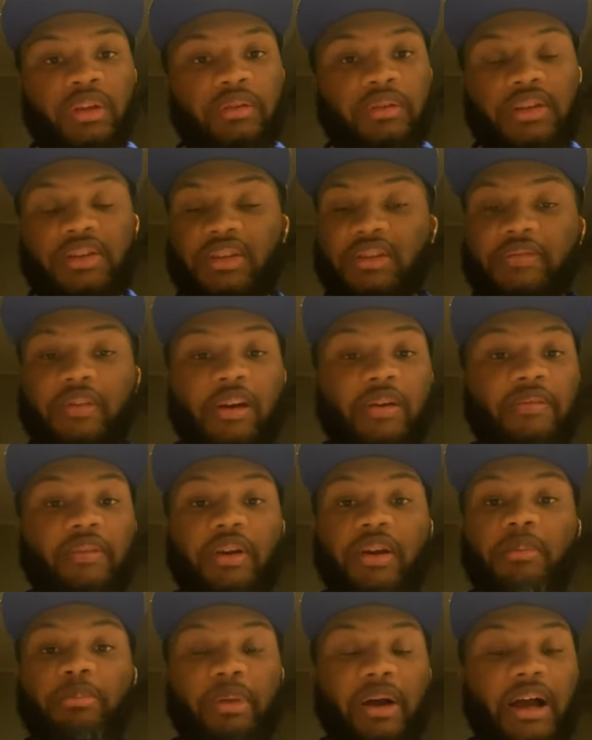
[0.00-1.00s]
This is very,
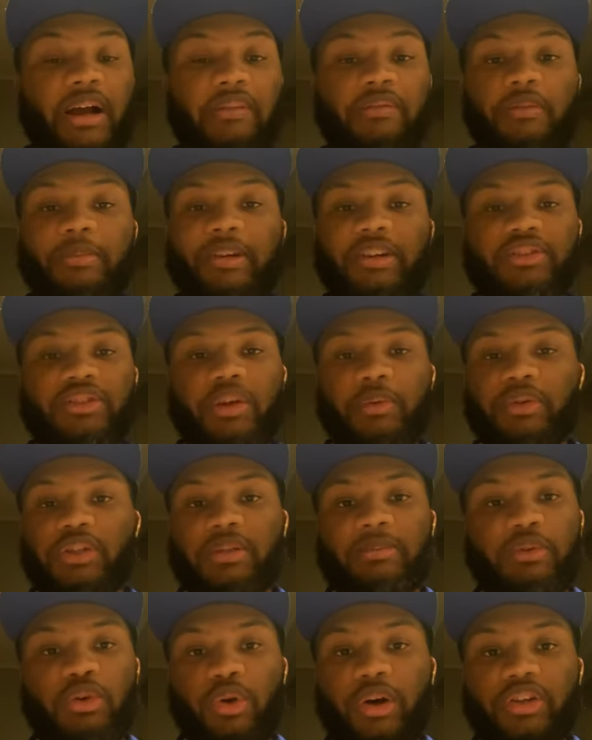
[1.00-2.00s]
very impactful because there were
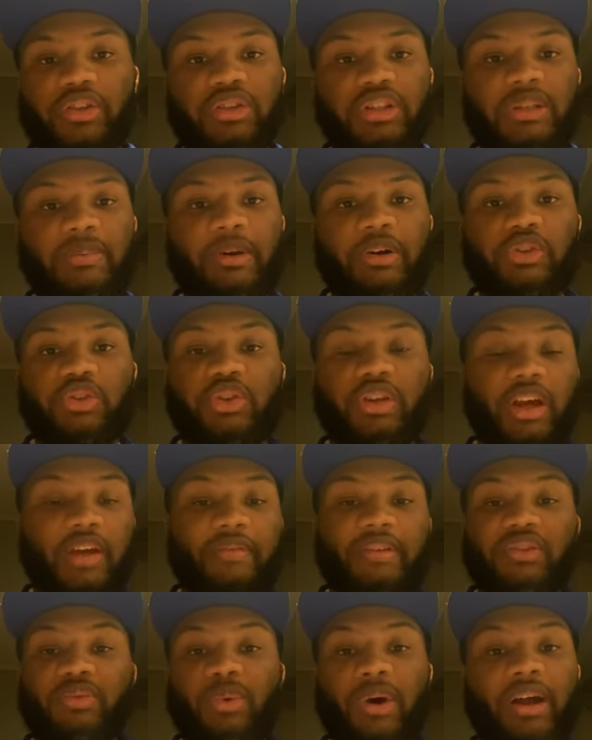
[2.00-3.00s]
some questions about
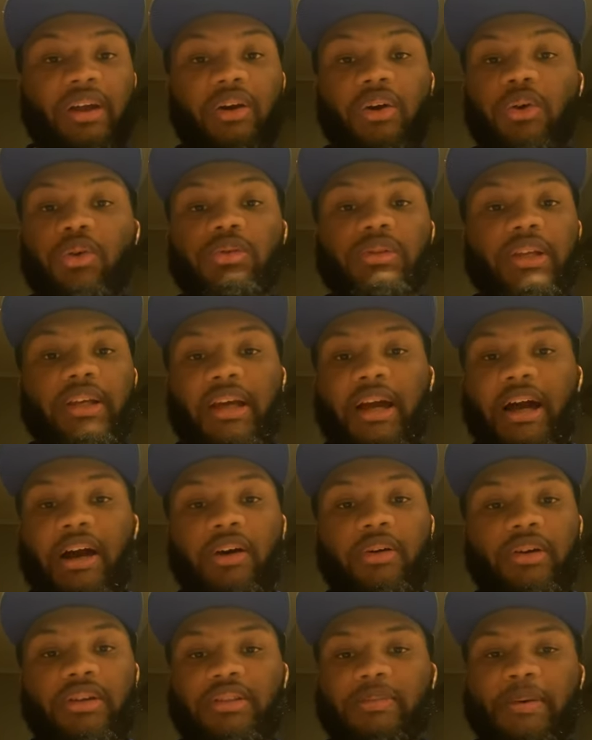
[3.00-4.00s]
Tre'Davious White holding
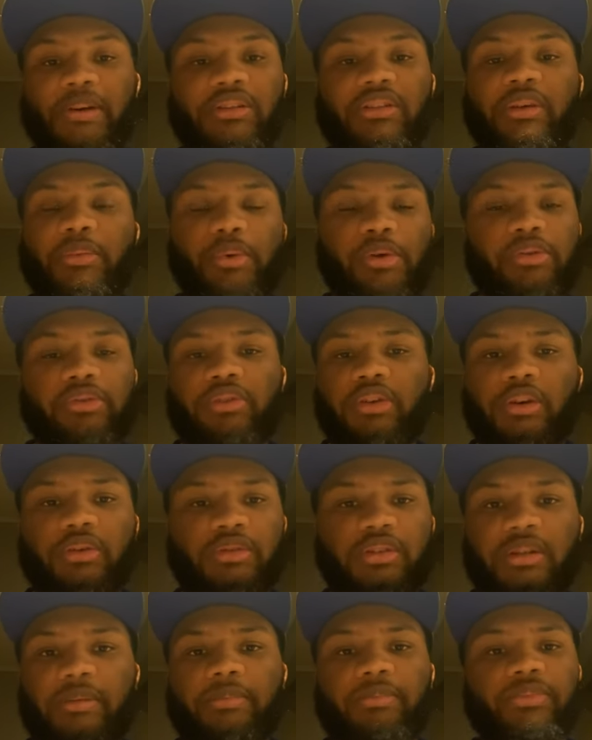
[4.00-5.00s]
out, especially with, you know,
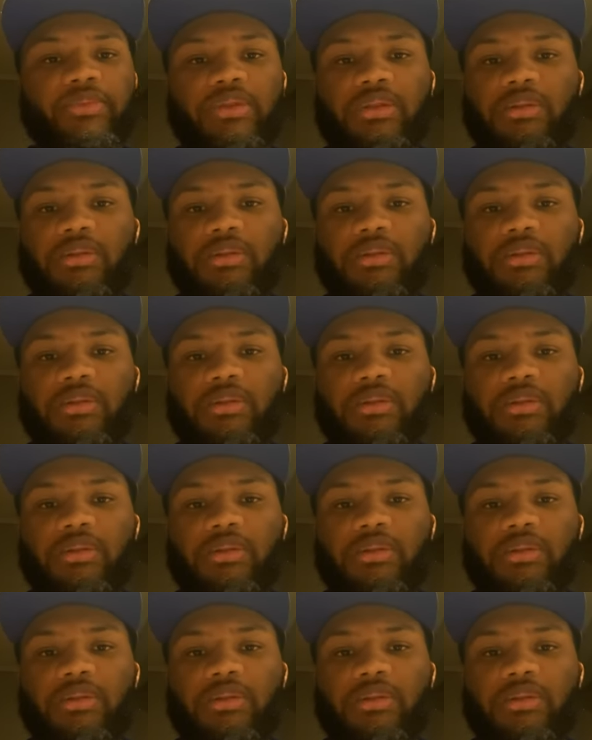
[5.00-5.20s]
some